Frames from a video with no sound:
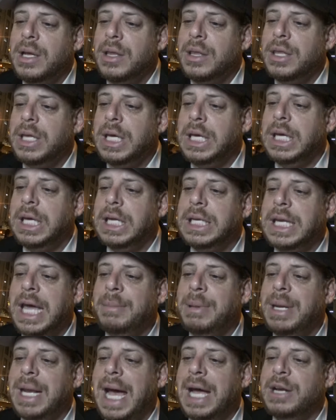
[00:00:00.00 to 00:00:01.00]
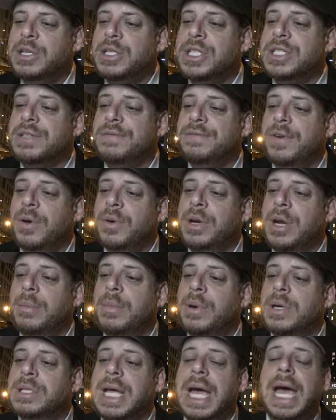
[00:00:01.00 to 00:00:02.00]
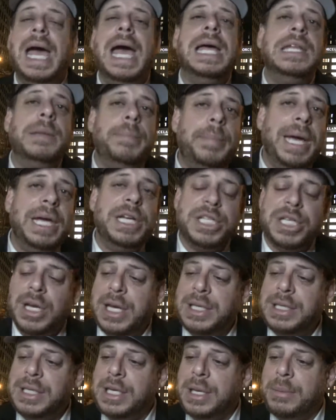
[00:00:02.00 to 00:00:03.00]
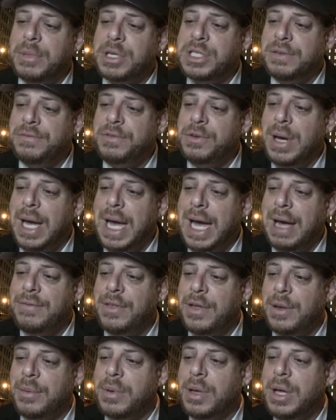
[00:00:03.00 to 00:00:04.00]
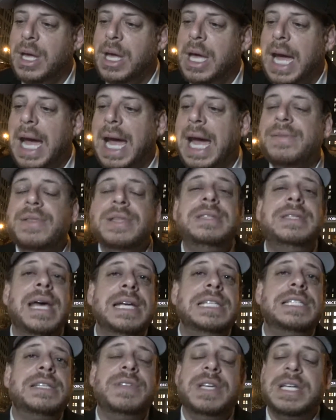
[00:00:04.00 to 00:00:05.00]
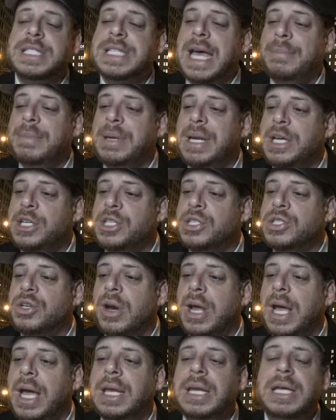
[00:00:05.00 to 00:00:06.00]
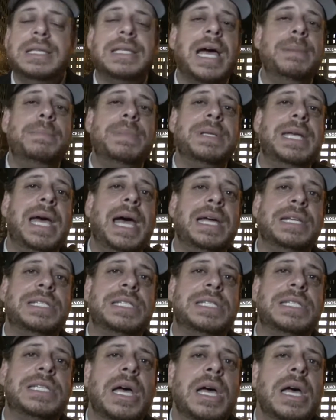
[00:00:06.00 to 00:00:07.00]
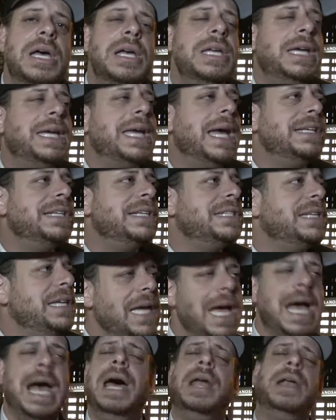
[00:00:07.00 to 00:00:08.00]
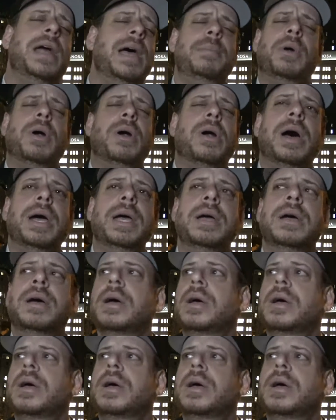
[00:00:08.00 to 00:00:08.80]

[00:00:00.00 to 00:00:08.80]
the name and addresses and phone numbers, and the patient ID numbers if you have them, and the dates of the examinations or any type of tests. You can't just say, yeah, I had an MRI.